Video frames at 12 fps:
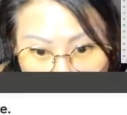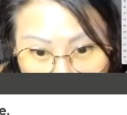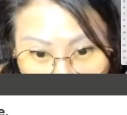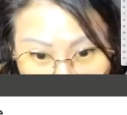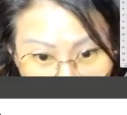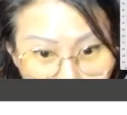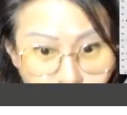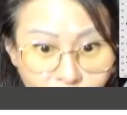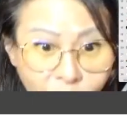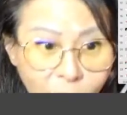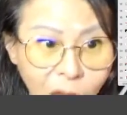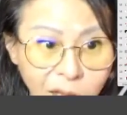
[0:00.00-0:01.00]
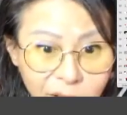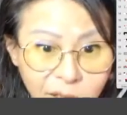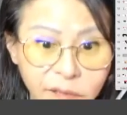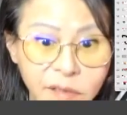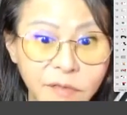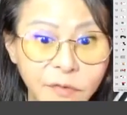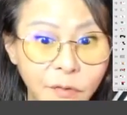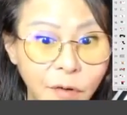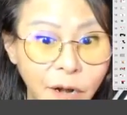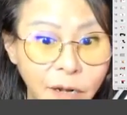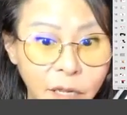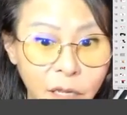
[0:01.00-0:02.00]
No lah, excessive
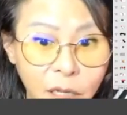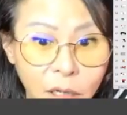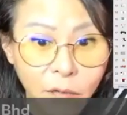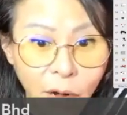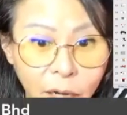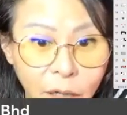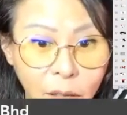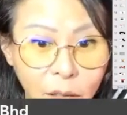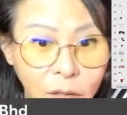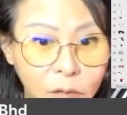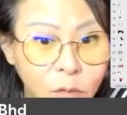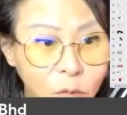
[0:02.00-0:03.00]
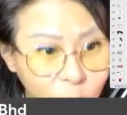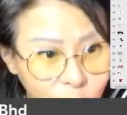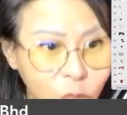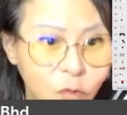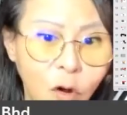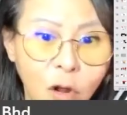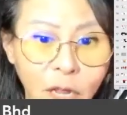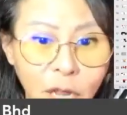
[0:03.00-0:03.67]
already, right? Too strong,